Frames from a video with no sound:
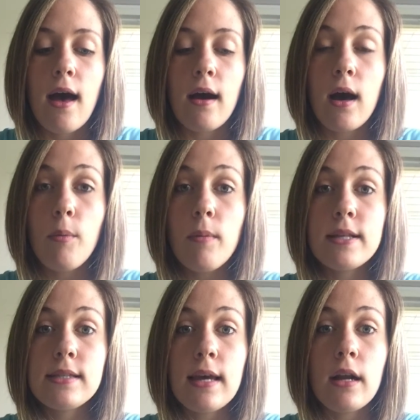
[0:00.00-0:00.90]
a couple
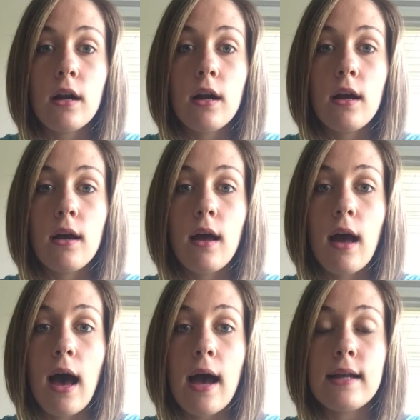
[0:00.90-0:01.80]
months later,
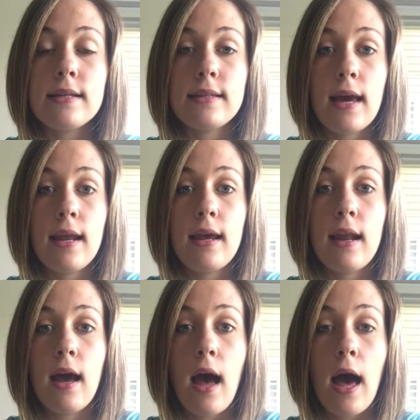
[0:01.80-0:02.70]
I decided
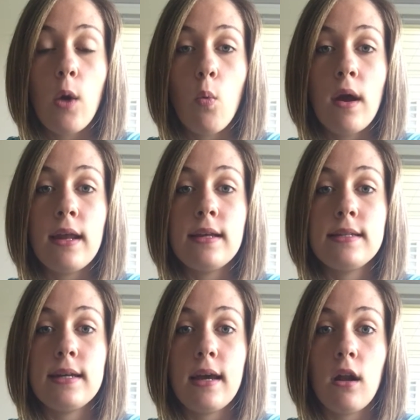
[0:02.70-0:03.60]
I wanted
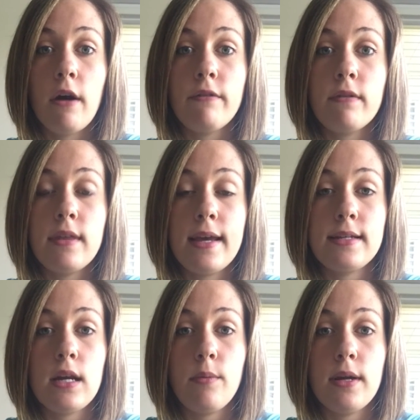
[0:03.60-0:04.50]
to get off the
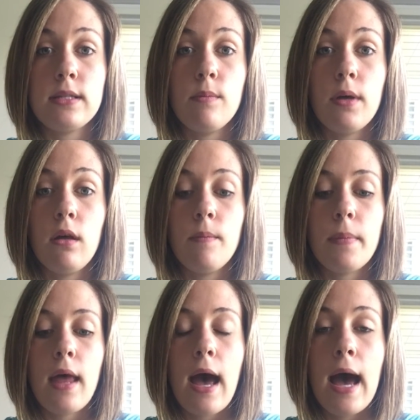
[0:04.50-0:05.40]
antidepressant pill.
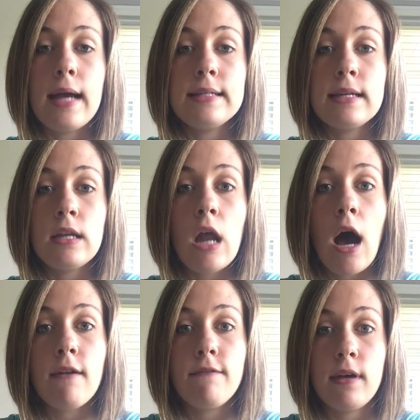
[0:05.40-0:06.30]
I did
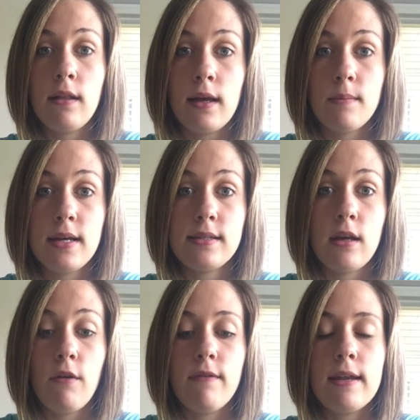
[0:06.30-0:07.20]
not feel like
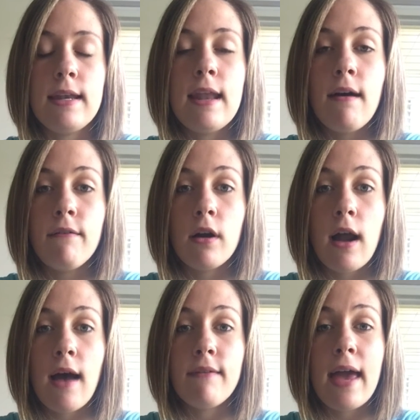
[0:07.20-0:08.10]
myself. Never
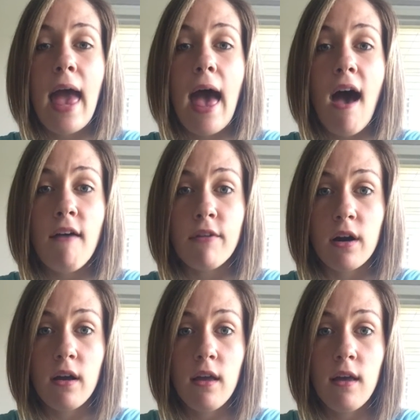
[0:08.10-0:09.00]
have I
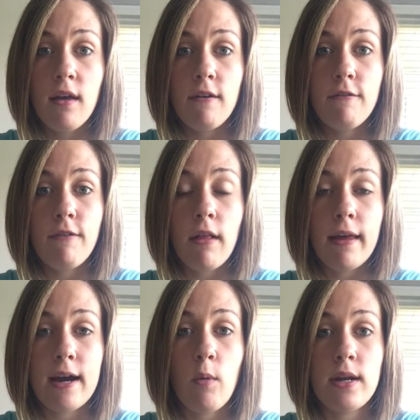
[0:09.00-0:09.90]
ever felt
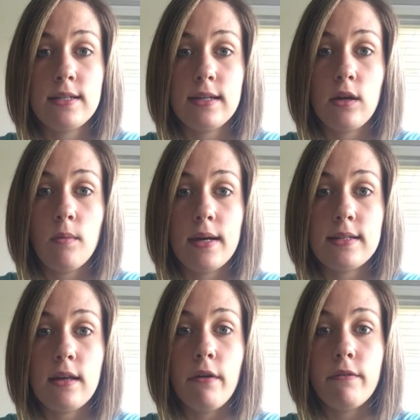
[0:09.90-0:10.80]
like I wanted to kill
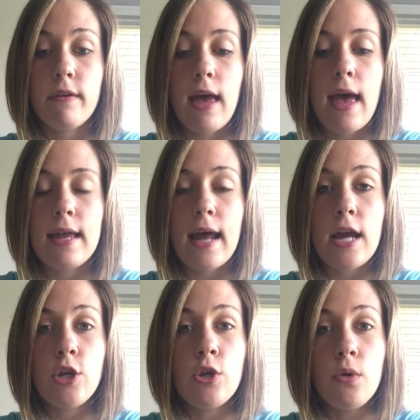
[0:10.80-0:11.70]
myself. And
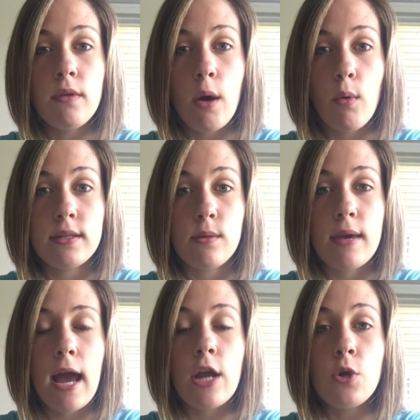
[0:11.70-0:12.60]
I knew that wasn't
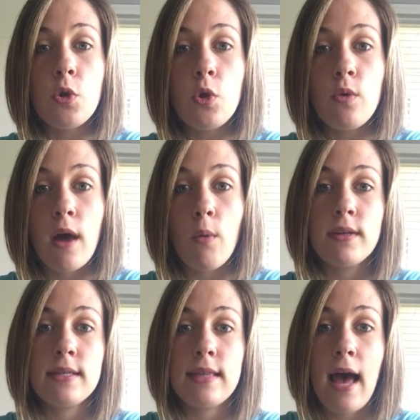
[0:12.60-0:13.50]
me. I knew that
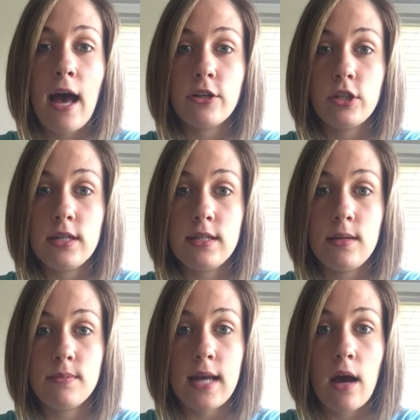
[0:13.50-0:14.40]
wasn't the Ashley
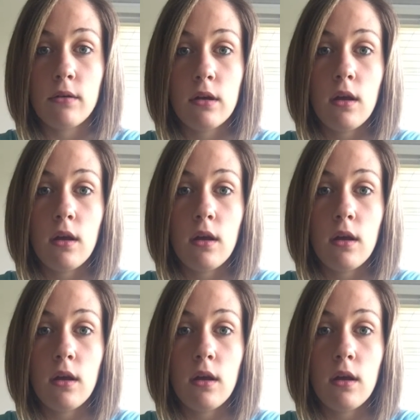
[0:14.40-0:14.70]
deep down.